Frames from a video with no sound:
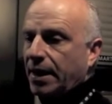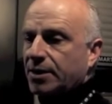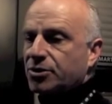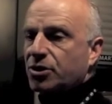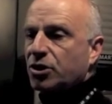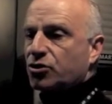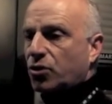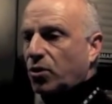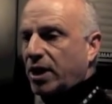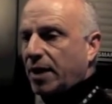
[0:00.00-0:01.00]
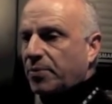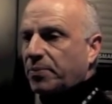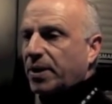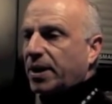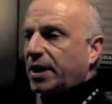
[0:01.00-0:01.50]
its control
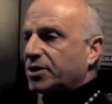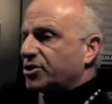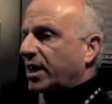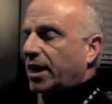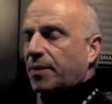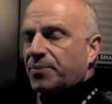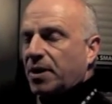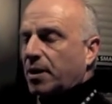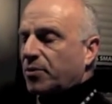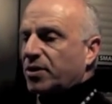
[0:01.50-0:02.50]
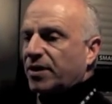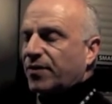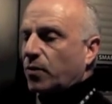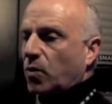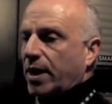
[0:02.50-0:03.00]
capability to set it up a number of
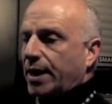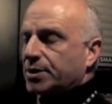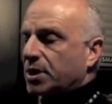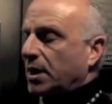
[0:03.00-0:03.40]
different ways,